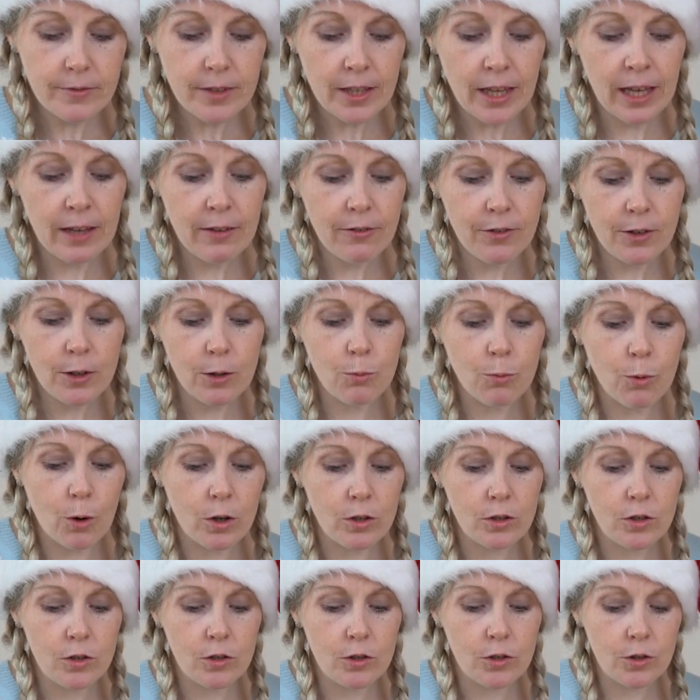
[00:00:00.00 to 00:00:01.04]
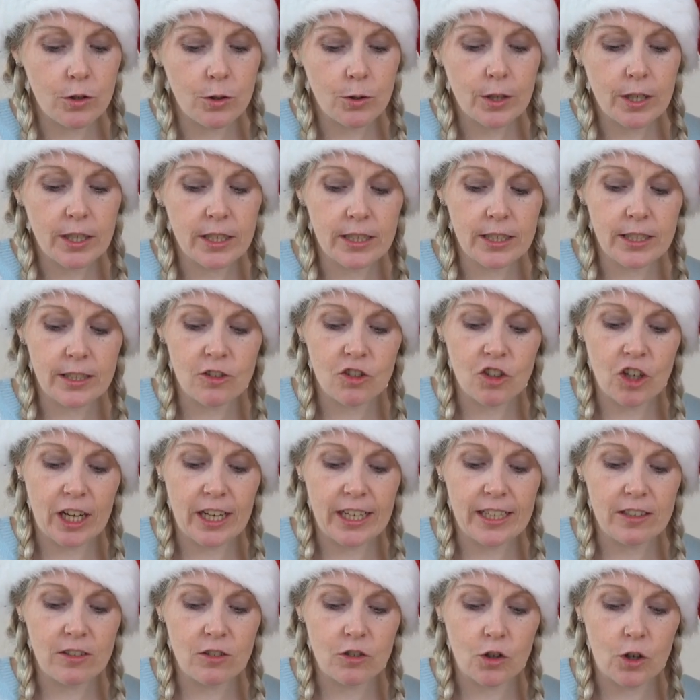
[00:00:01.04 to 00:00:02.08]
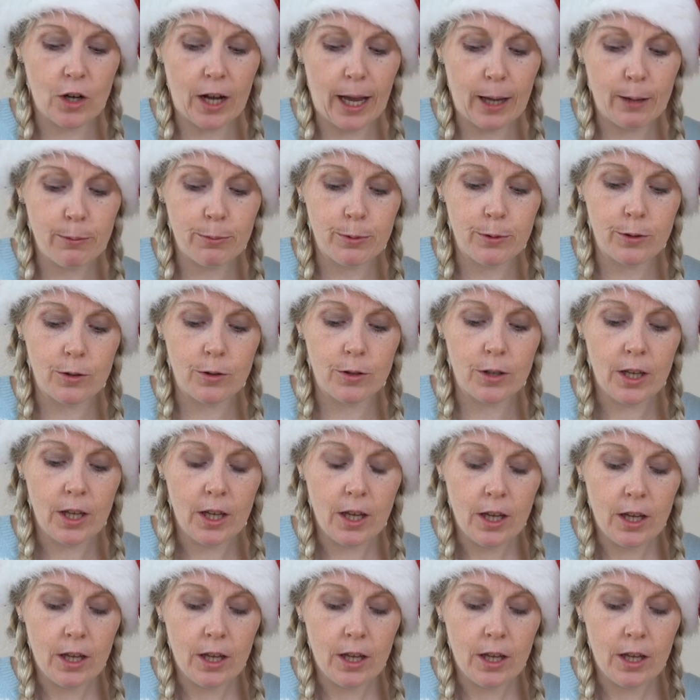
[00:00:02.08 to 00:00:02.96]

If you want, you can change your apple